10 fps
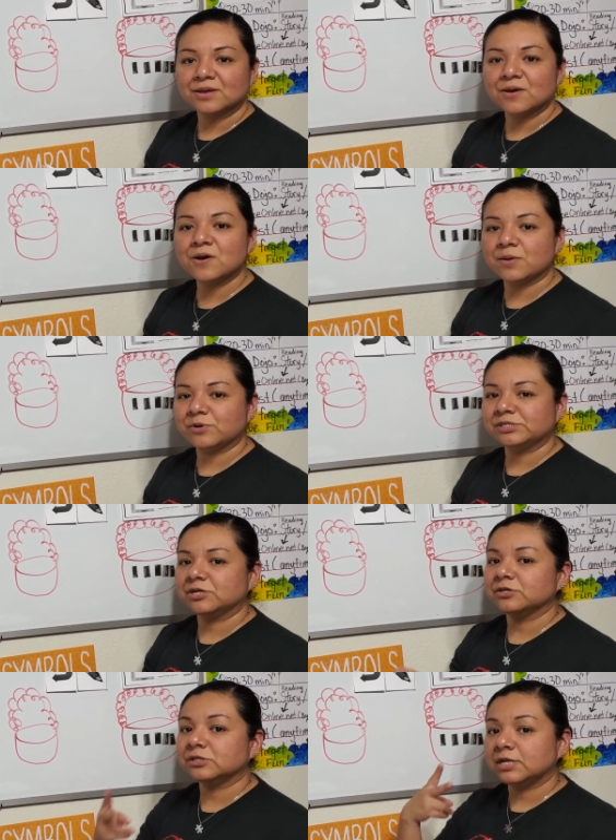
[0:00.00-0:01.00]
Okay, boys
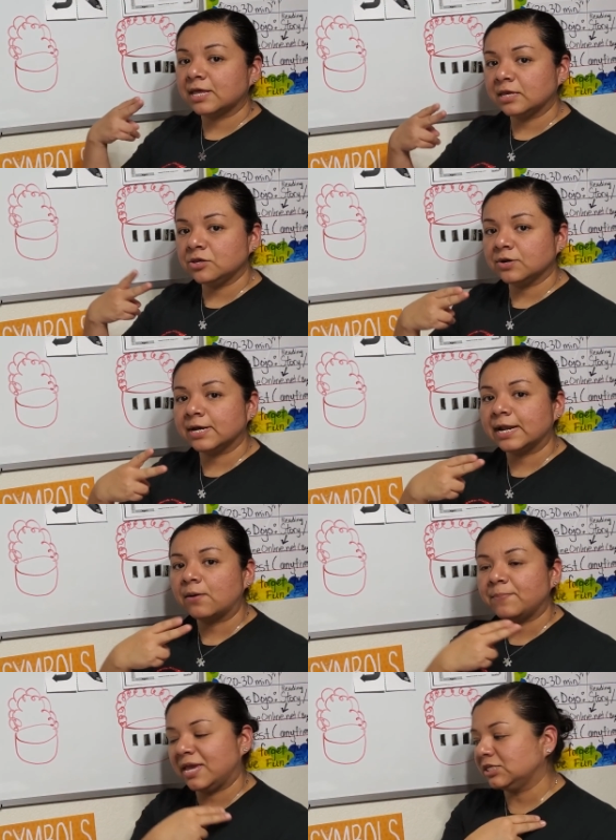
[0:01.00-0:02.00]
and girls, so now that you cut
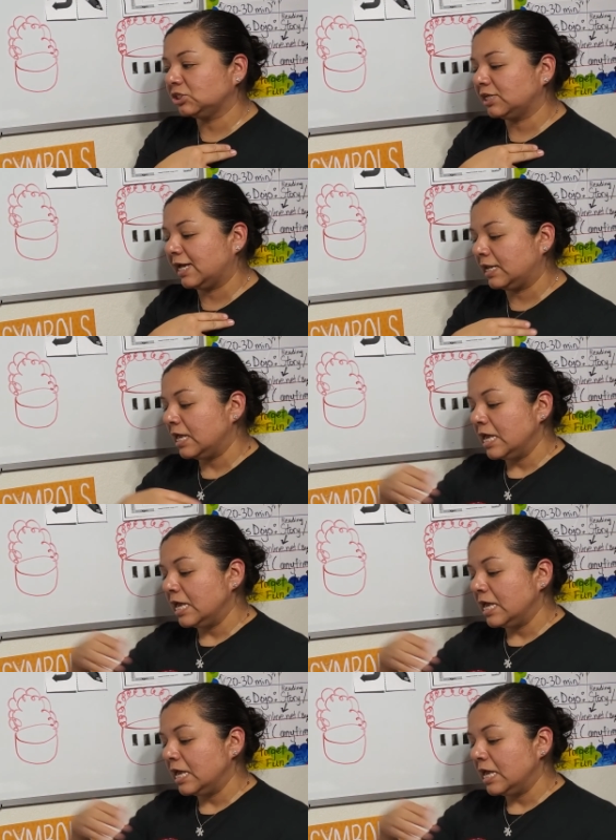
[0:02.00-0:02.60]
out page 10,